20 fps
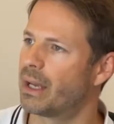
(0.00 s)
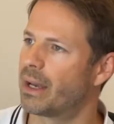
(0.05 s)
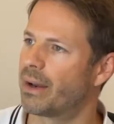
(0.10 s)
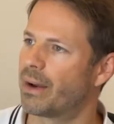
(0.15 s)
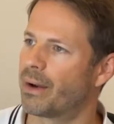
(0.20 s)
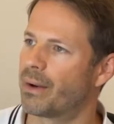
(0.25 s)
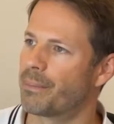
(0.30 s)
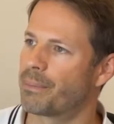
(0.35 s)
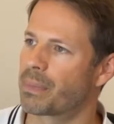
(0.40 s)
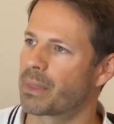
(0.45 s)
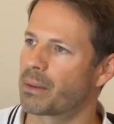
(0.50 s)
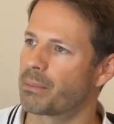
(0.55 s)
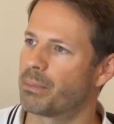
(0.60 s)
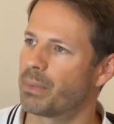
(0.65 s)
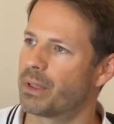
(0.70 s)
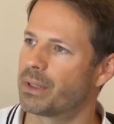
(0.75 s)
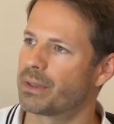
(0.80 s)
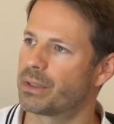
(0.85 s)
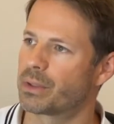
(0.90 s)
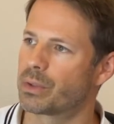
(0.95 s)
um,
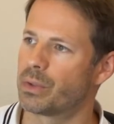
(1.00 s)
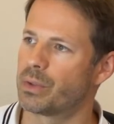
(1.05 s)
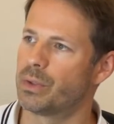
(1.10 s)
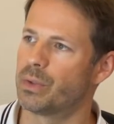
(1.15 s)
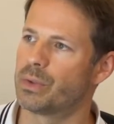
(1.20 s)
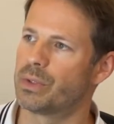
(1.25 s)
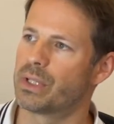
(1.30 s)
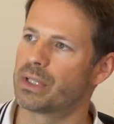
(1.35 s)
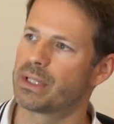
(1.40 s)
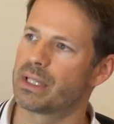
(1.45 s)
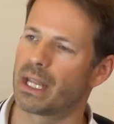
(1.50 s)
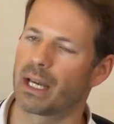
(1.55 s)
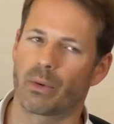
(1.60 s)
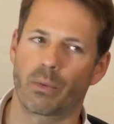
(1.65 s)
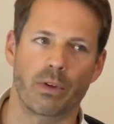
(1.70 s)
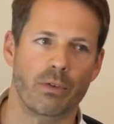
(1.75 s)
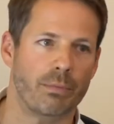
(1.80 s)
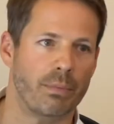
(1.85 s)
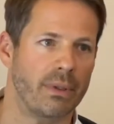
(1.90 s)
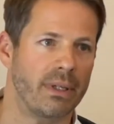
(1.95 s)
but the good news is now
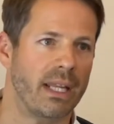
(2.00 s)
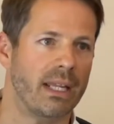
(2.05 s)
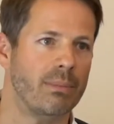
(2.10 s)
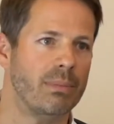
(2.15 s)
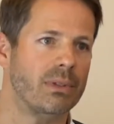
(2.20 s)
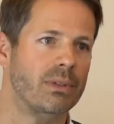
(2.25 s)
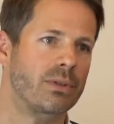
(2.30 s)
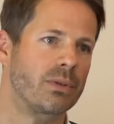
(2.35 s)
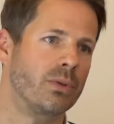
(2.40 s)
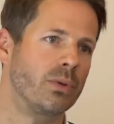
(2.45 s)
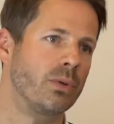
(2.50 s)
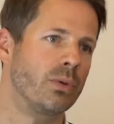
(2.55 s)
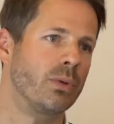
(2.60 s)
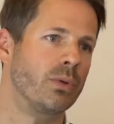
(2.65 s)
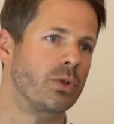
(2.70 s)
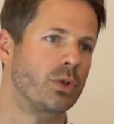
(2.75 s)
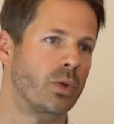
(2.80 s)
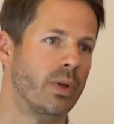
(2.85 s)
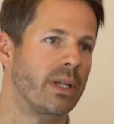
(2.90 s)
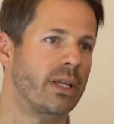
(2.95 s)
we've been able to
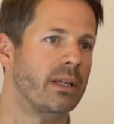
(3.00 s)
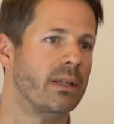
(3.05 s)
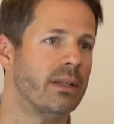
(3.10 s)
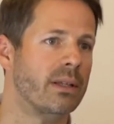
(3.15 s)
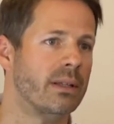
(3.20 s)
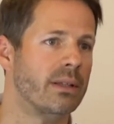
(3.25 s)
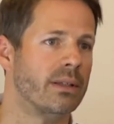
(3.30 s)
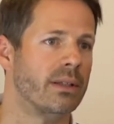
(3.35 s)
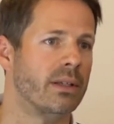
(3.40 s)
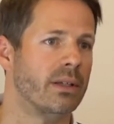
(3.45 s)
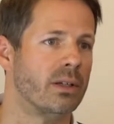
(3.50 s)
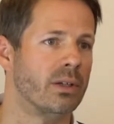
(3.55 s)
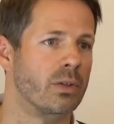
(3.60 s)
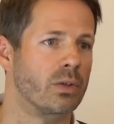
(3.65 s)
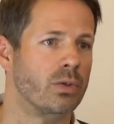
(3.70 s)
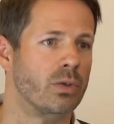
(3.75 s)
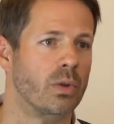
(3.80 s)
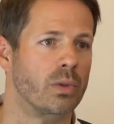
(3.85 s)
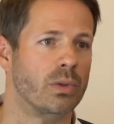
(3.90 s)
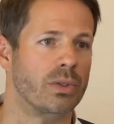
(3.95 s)
shrink the
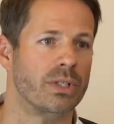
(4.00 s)
controller